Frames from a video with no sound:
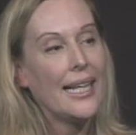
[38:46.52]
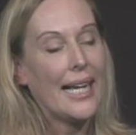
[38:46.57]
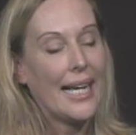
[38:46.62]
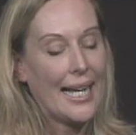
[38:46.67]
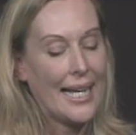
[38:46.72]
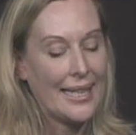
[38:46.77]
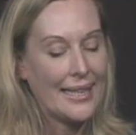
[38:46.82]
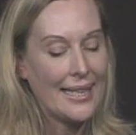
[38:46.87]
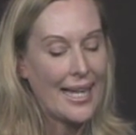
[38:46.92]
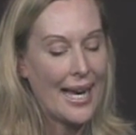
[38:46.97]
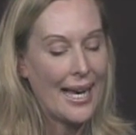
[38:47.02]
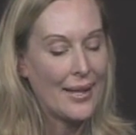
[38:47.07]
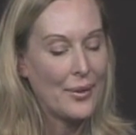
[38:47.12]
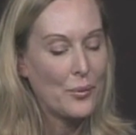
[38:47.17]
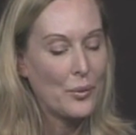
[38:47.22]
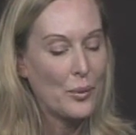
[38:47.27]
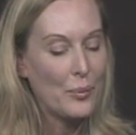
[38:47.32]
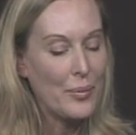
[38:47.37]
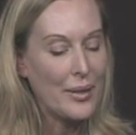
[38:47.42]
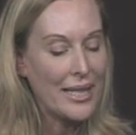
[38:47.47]
And that
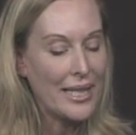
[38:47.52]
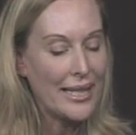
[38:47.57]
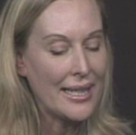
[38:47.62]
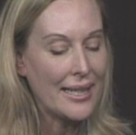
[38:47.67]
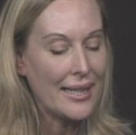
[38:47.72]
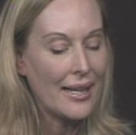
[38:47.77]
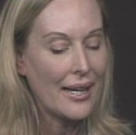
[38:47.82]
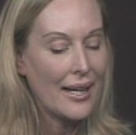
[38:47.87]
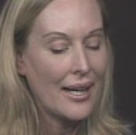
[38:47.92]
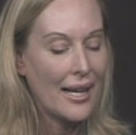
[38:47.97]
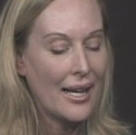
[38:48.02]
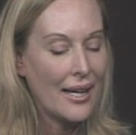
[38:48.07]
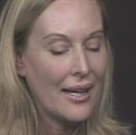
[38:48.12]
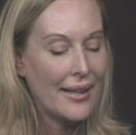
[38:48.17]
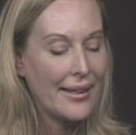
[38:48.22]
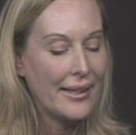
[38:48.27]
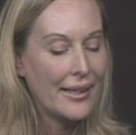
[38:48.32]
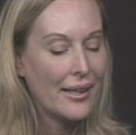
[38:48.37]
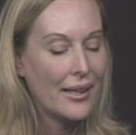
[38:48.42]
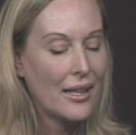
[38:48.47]
will be
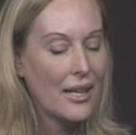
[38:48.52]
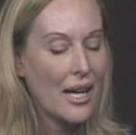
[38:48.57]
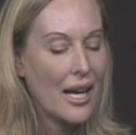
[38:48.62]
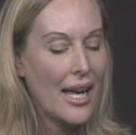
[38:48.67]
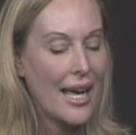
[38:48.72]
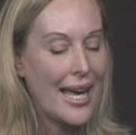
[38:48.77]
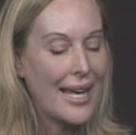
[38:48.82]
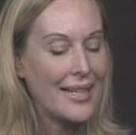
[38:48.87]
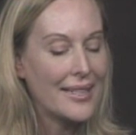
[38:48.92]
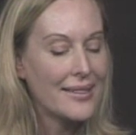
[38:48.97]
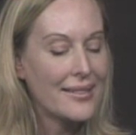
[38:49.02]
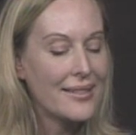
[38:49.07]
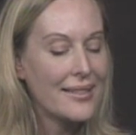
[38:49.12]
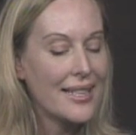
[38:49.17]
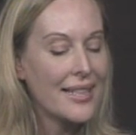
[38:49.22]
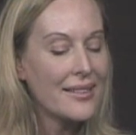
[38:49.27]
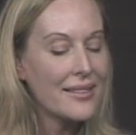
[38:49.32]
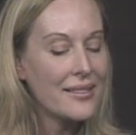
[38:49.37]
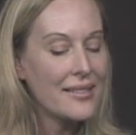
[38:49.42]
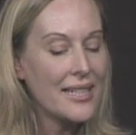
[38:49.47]
at
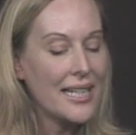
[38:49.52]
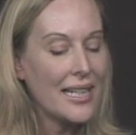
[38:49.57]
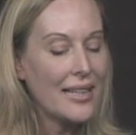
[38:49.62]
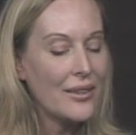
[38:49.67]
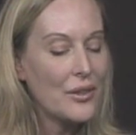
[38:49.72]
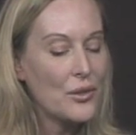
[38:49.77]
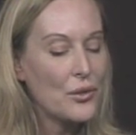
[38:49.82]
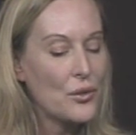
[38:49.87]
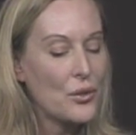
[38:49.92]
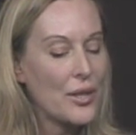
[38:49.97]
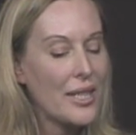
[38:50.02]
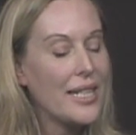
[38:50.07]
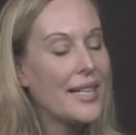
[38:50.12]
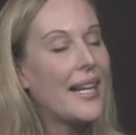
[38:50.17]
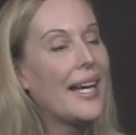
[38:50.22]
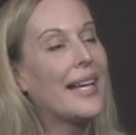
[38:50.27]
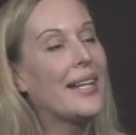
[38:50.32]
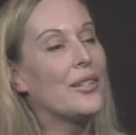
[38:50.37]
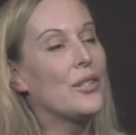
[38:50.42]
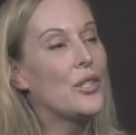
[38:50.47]
16th Street
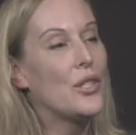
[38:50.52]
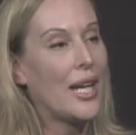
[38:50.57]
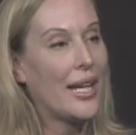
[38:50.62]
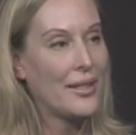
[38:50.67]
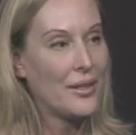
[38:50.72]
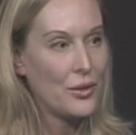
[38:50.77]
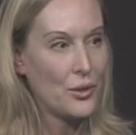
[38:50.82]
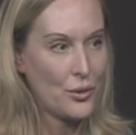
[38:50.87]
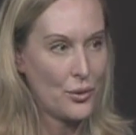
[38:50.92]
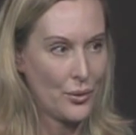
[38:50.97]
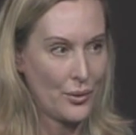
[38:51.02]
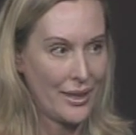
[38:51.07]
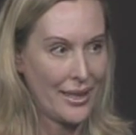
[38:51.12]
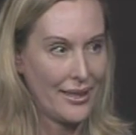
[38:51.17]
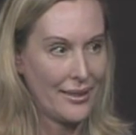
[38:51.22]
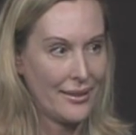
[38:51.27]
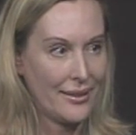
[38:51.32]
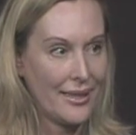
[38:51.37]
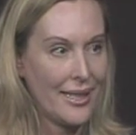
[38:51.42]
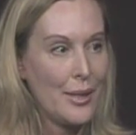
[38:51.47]
and J Street
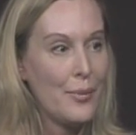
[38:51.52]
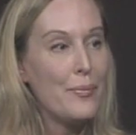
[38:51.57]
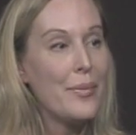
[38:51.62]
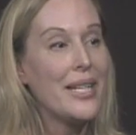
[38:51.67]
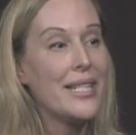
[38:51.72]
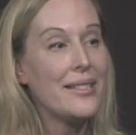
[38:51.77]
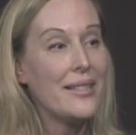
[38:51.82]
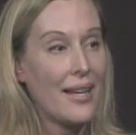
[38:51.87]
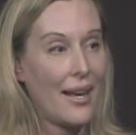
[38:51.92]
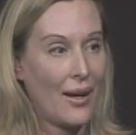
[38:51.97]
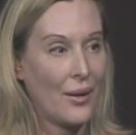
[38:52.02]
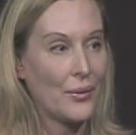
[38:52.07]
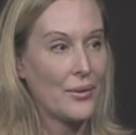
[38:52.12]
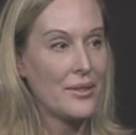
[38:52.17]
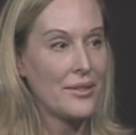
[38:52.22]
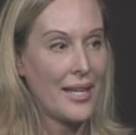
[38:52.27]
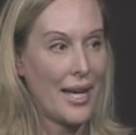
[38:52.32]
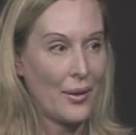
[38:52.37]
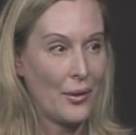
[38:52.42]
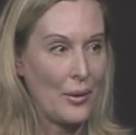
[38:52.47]
in Midtown,
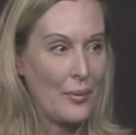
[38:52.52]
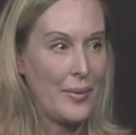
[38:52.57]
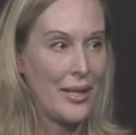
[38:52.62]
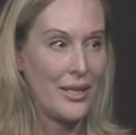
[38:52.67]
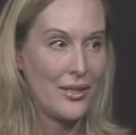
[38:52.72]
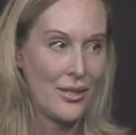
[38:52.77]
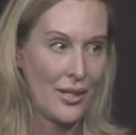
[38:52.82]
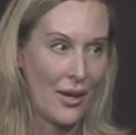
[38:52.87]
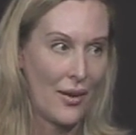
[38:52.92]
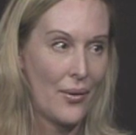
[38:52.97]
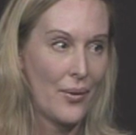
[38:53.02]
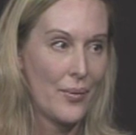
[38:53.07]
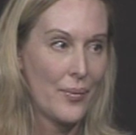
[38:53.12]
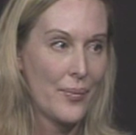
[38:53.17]
Sacramento.